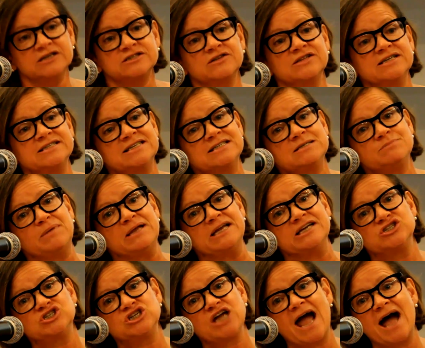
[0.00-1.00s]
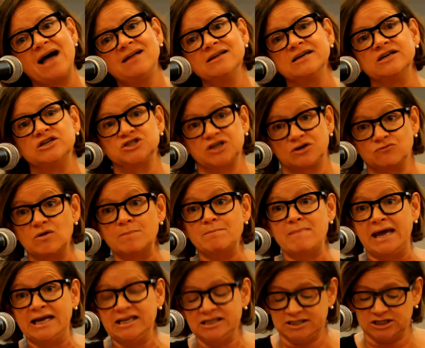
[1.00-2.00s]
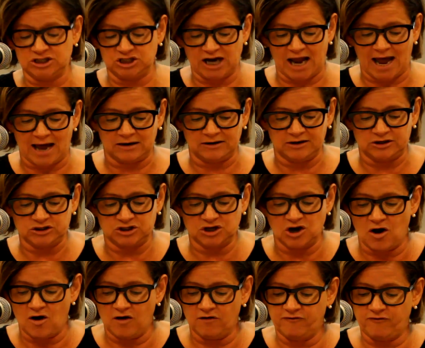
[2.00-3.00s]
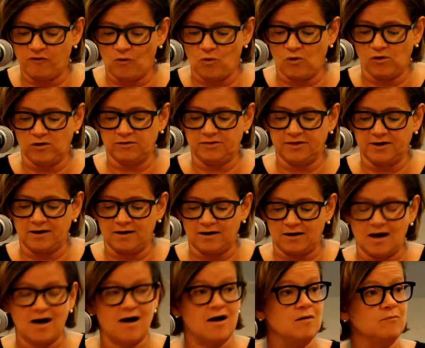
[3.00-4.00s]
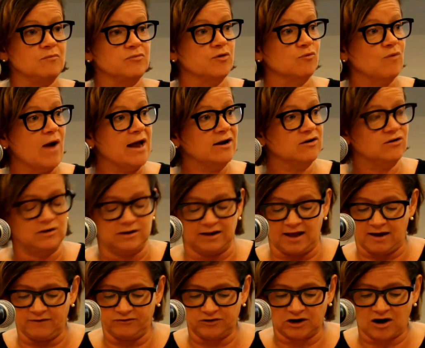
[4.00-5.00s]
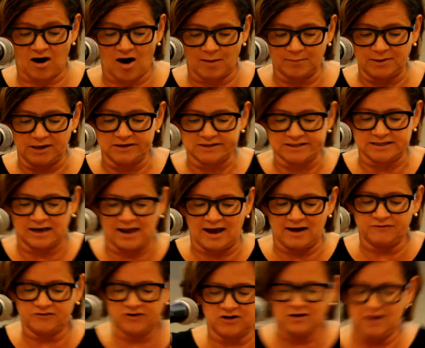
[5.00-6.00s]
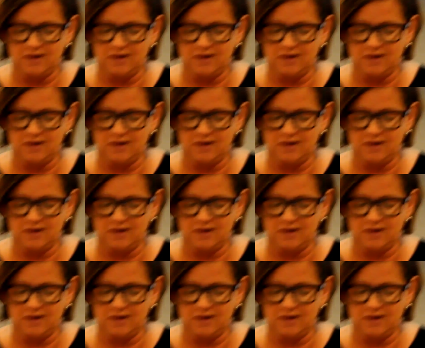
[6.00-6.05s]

So this has been a challenge and remains a challenge for the radical left, the communist left,